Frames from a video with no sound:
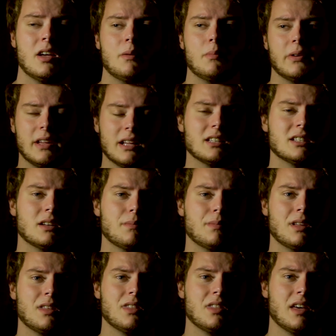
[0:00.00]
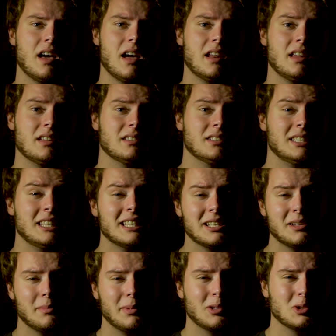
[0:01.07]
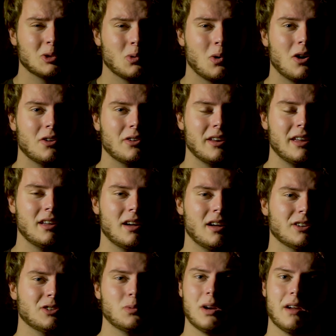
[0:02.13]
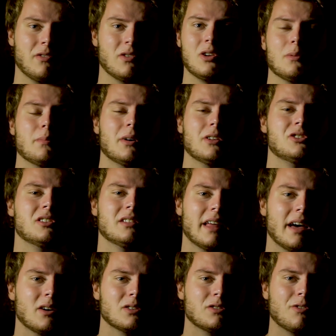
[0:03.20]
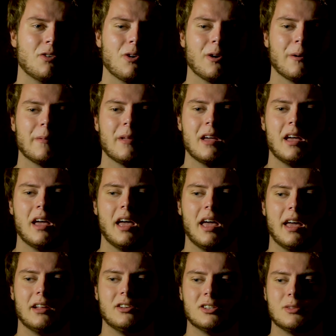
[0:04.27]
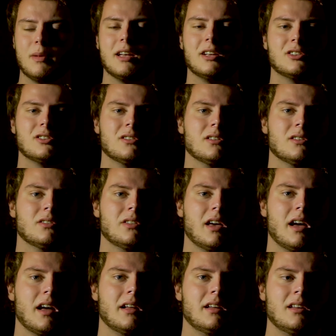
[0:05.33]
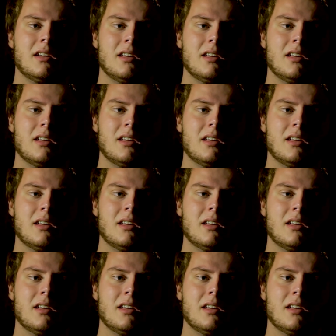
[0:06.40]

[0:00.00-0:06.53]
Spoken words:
but get something that is decent build quality to whatever your budget allows for, and just make sure that